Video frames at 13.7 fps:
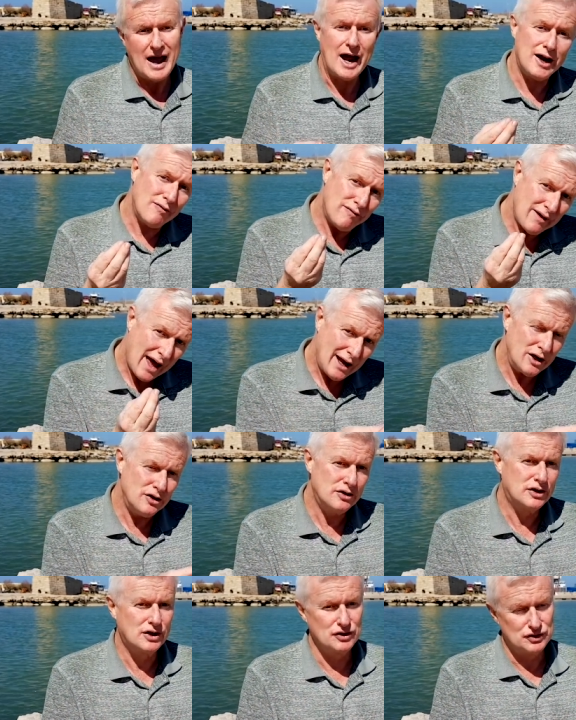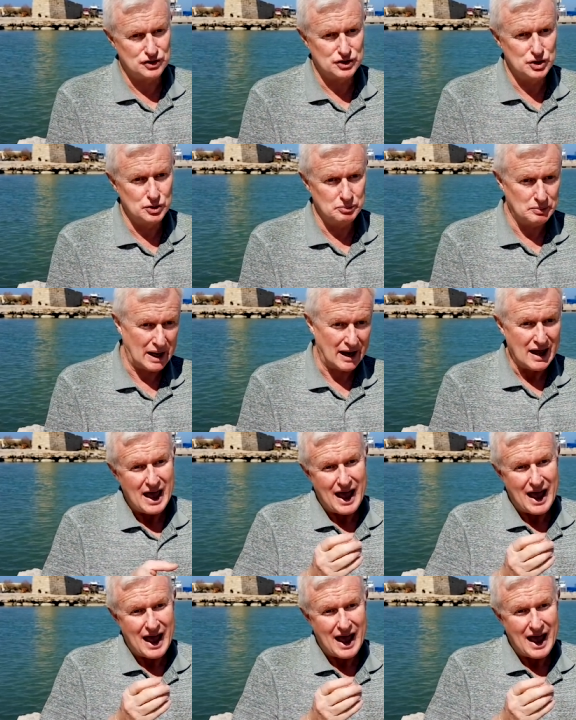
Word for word: and a valued consumer